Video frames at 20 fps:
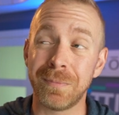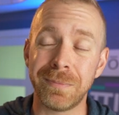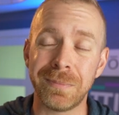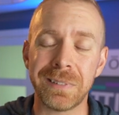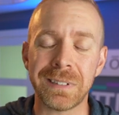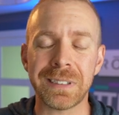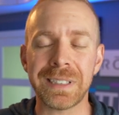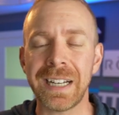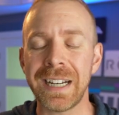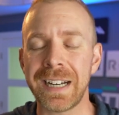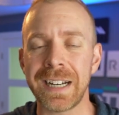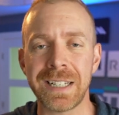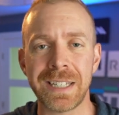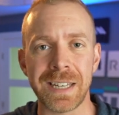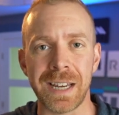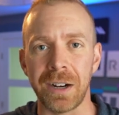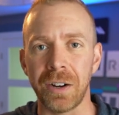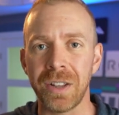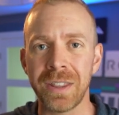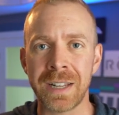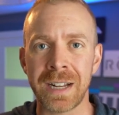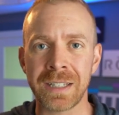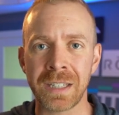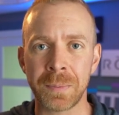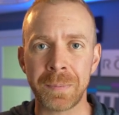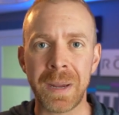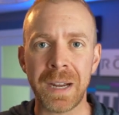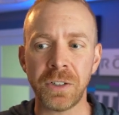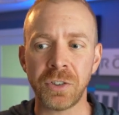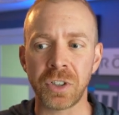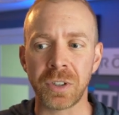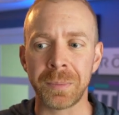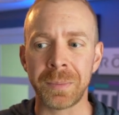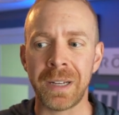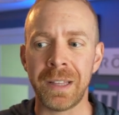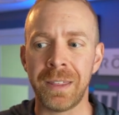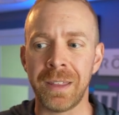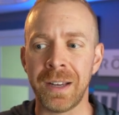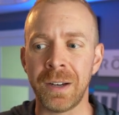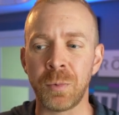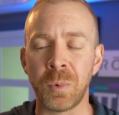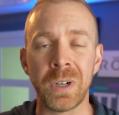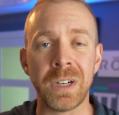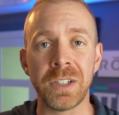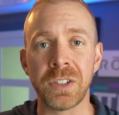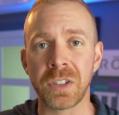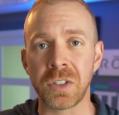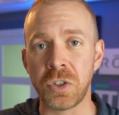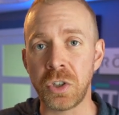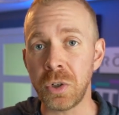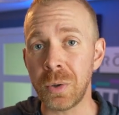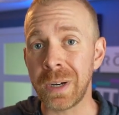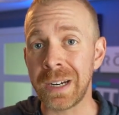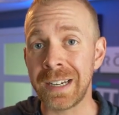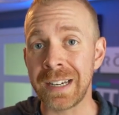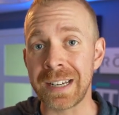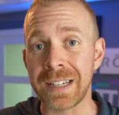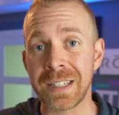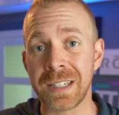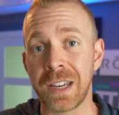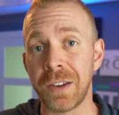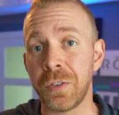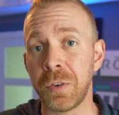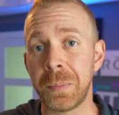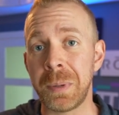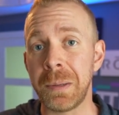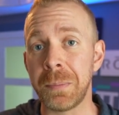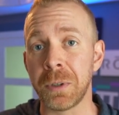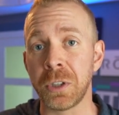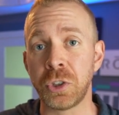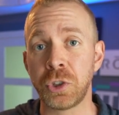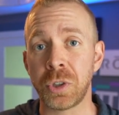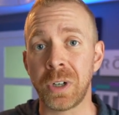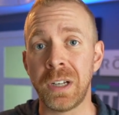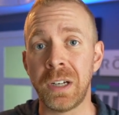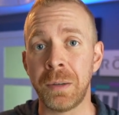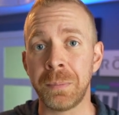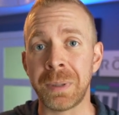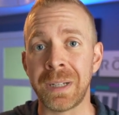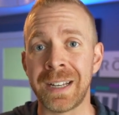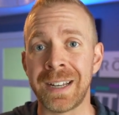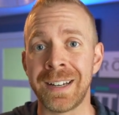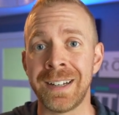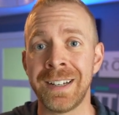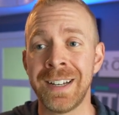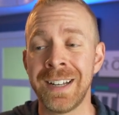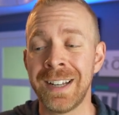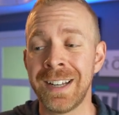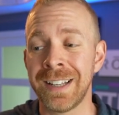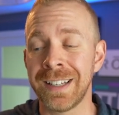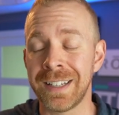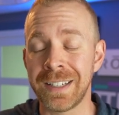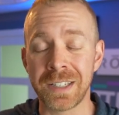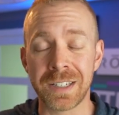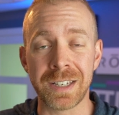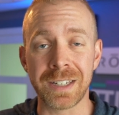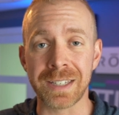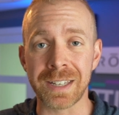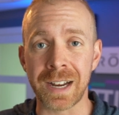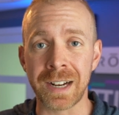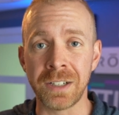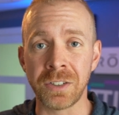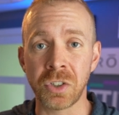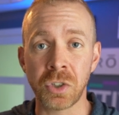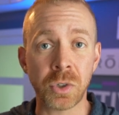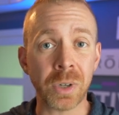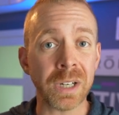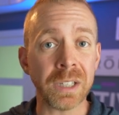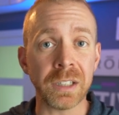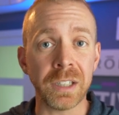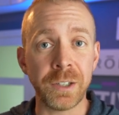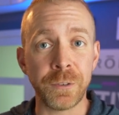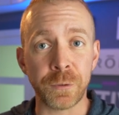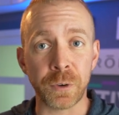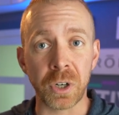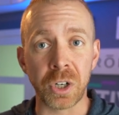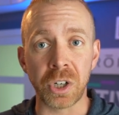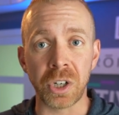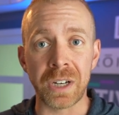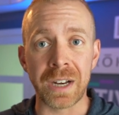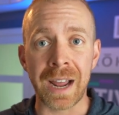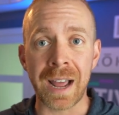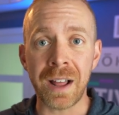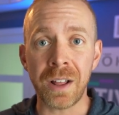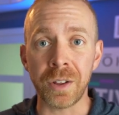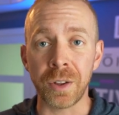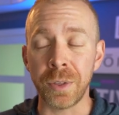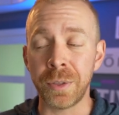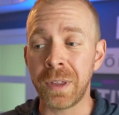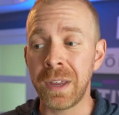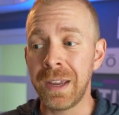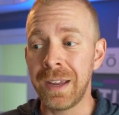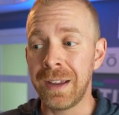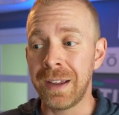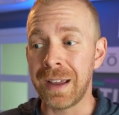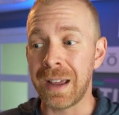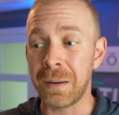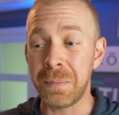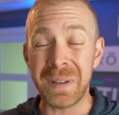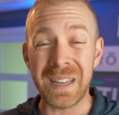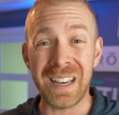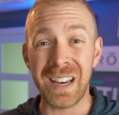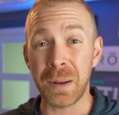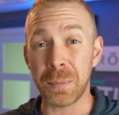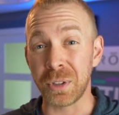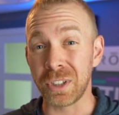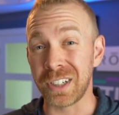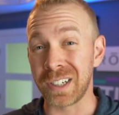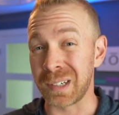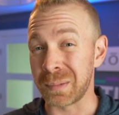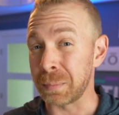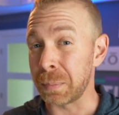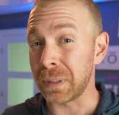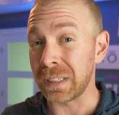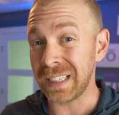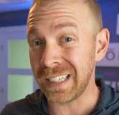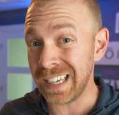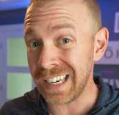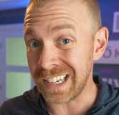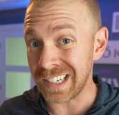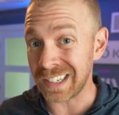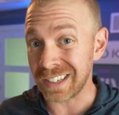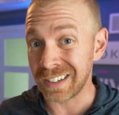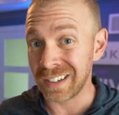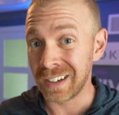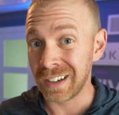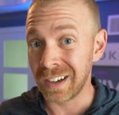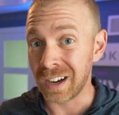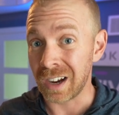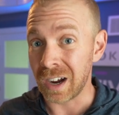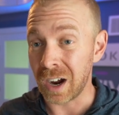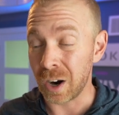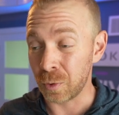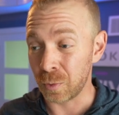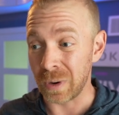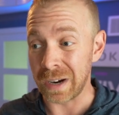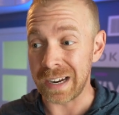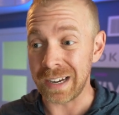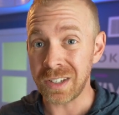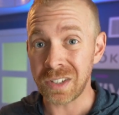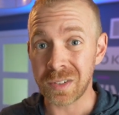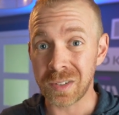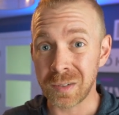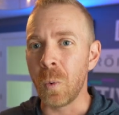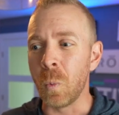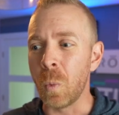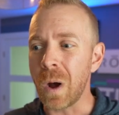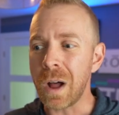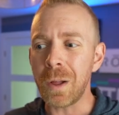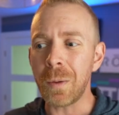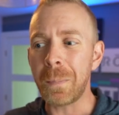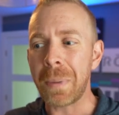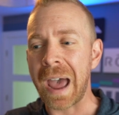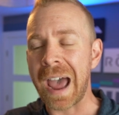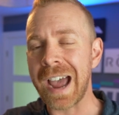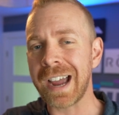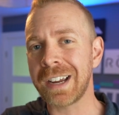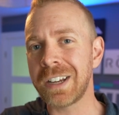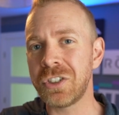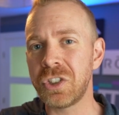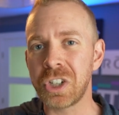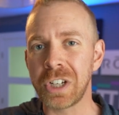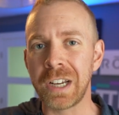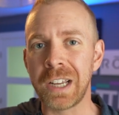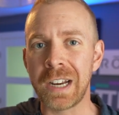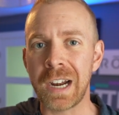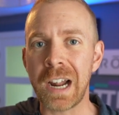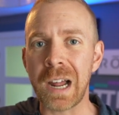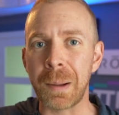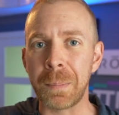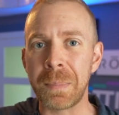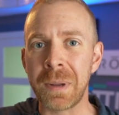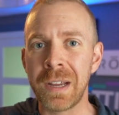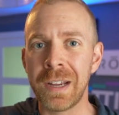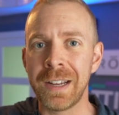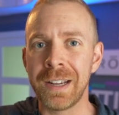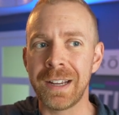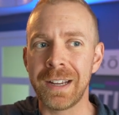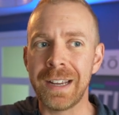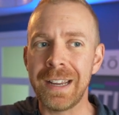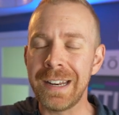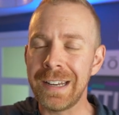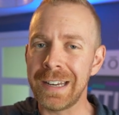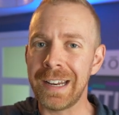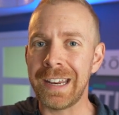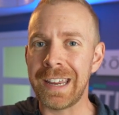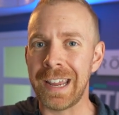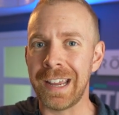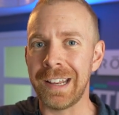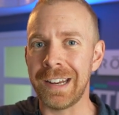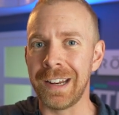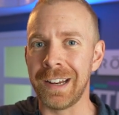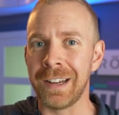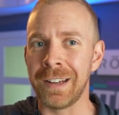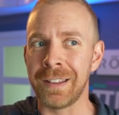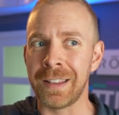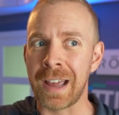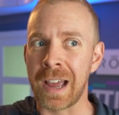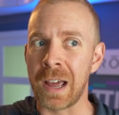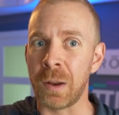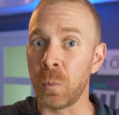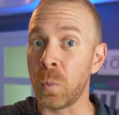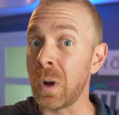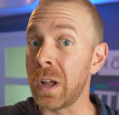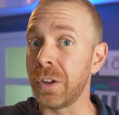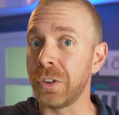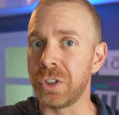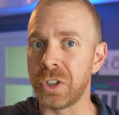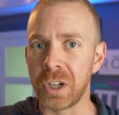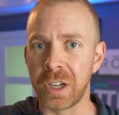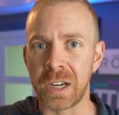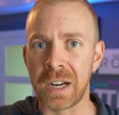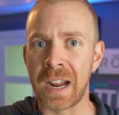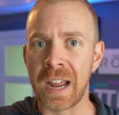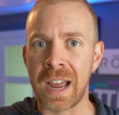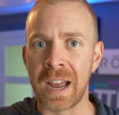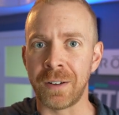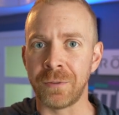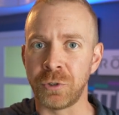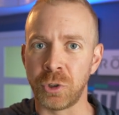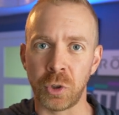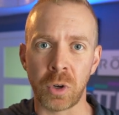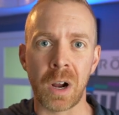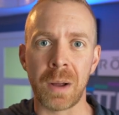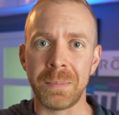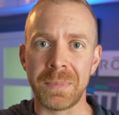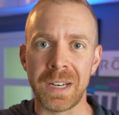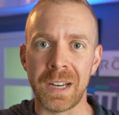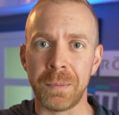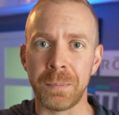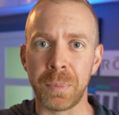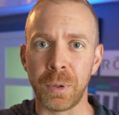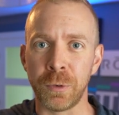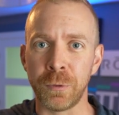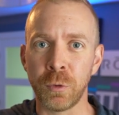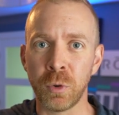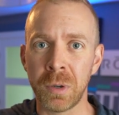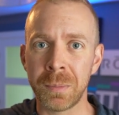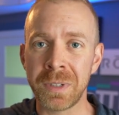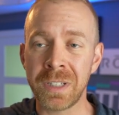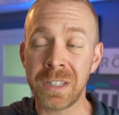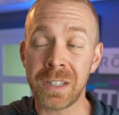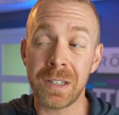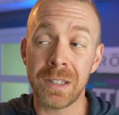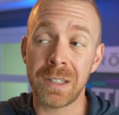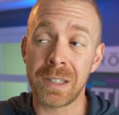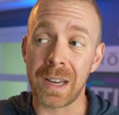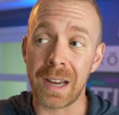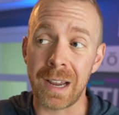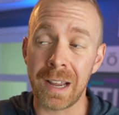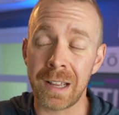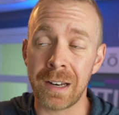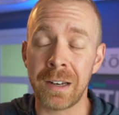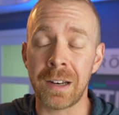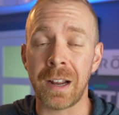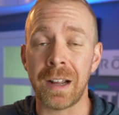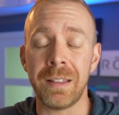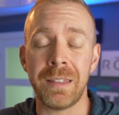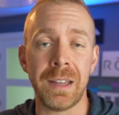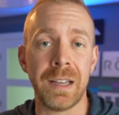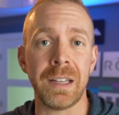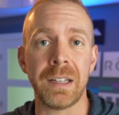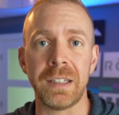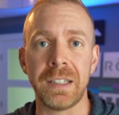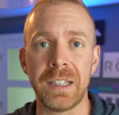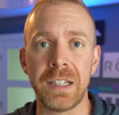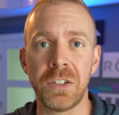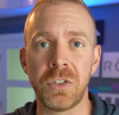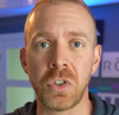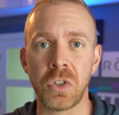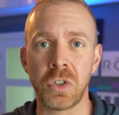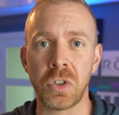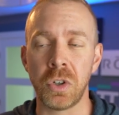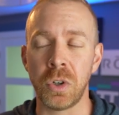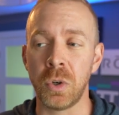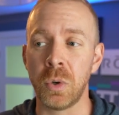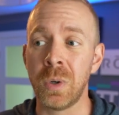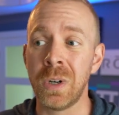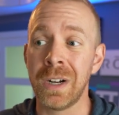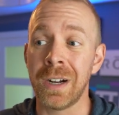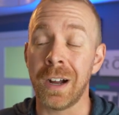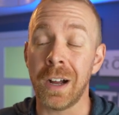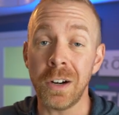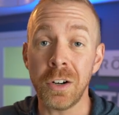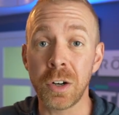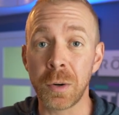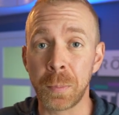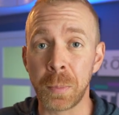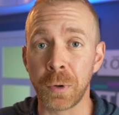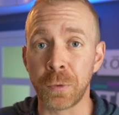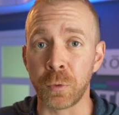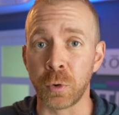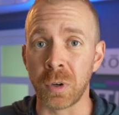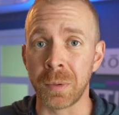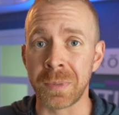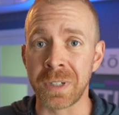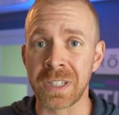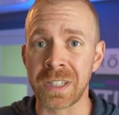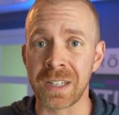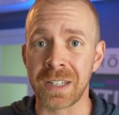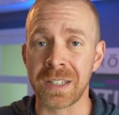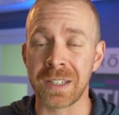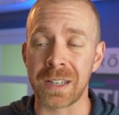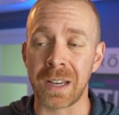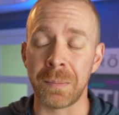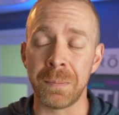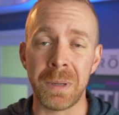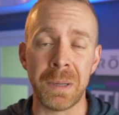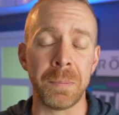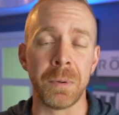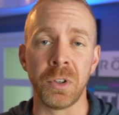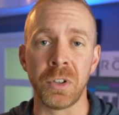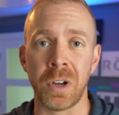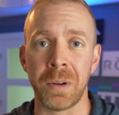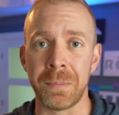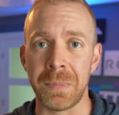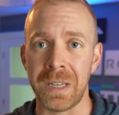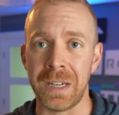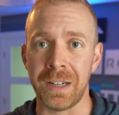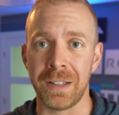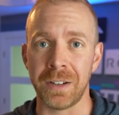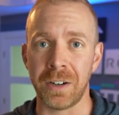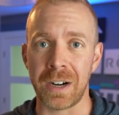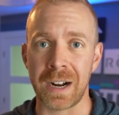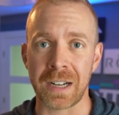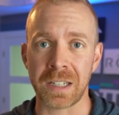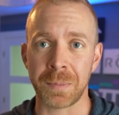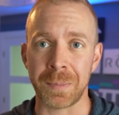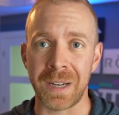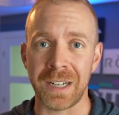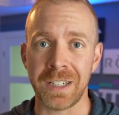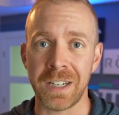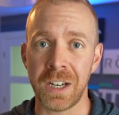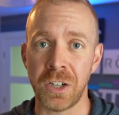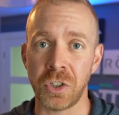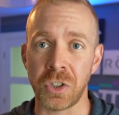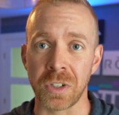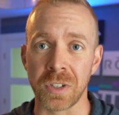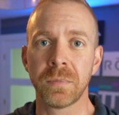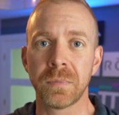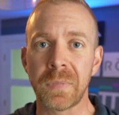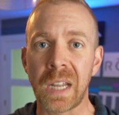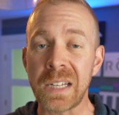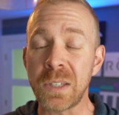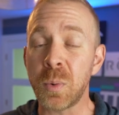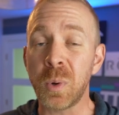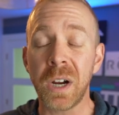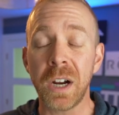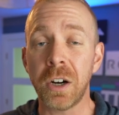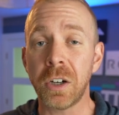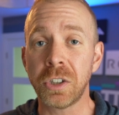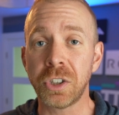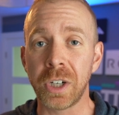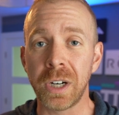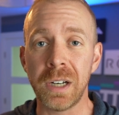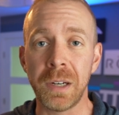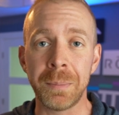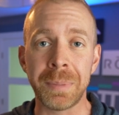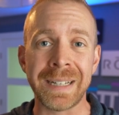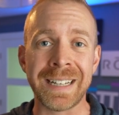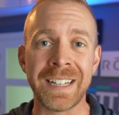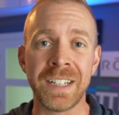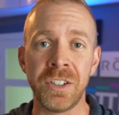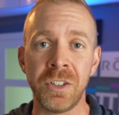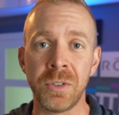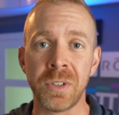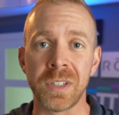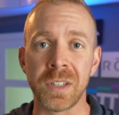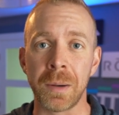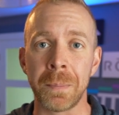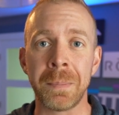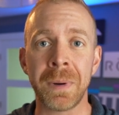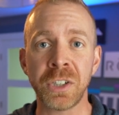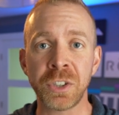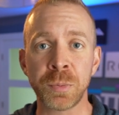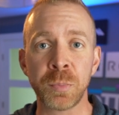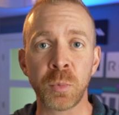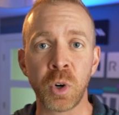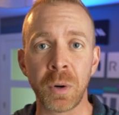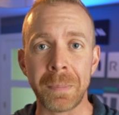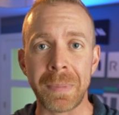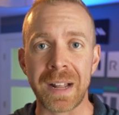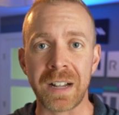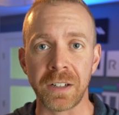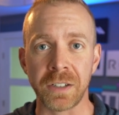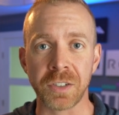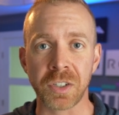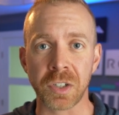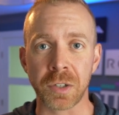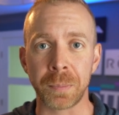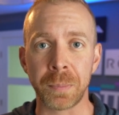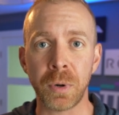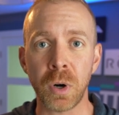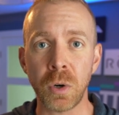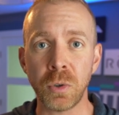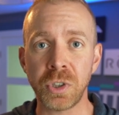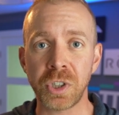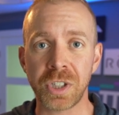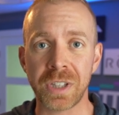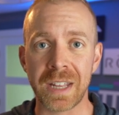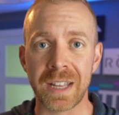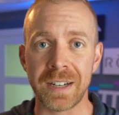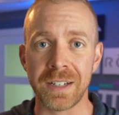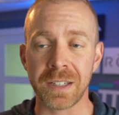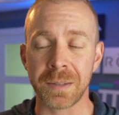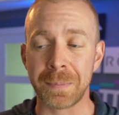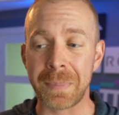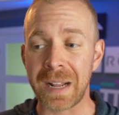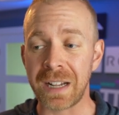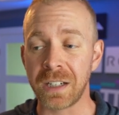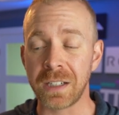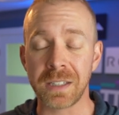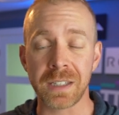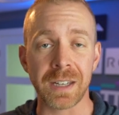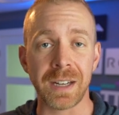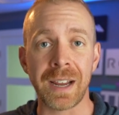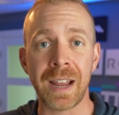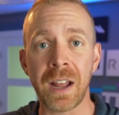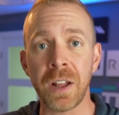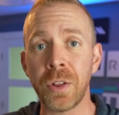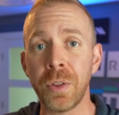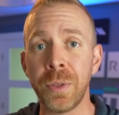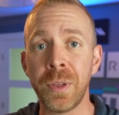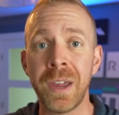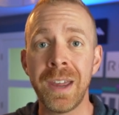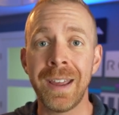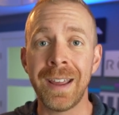like I say, on that spectrum, I think what it's doing is giving people a training plan that is designed strictly for good health and being able to complete a race while packaging it up, indicating that, well, you're gonna have drop dead performances, and I think it leads to underperformances and people not meeting their expectations. That's why our training plan uses a much more balanced approach that is balancing health